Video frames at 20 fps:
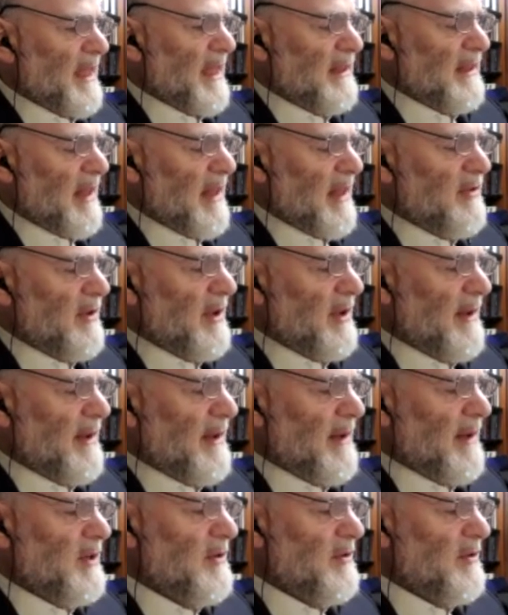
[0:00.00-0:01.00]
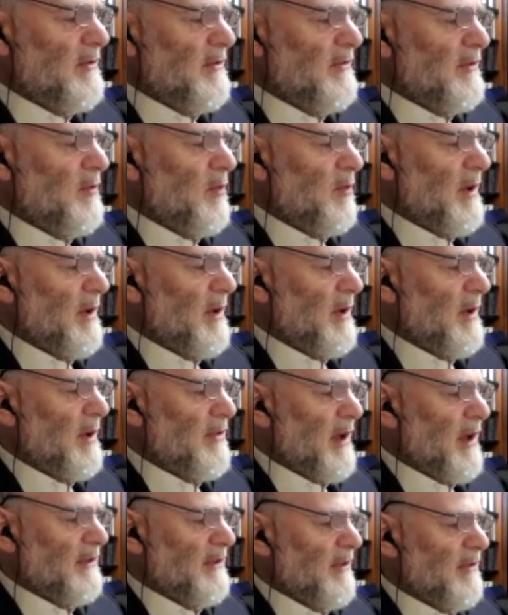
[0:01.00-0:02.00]
lest you come to use the one that's
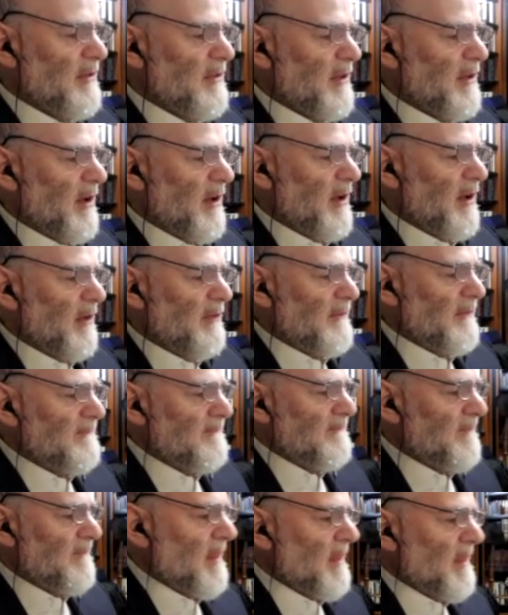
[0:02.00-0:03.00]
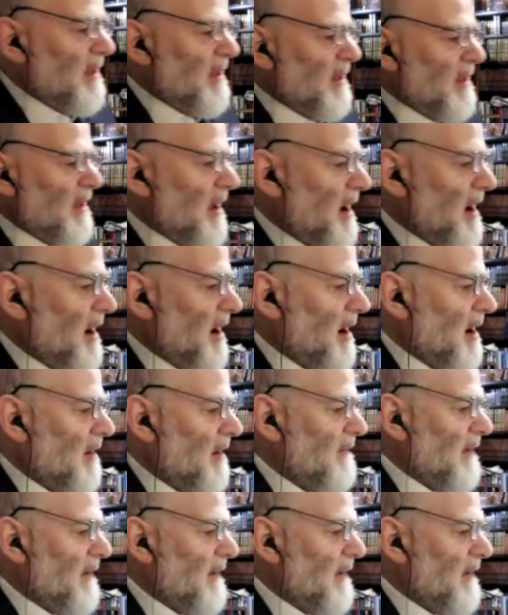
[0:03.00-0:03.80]
not dissolved. Right?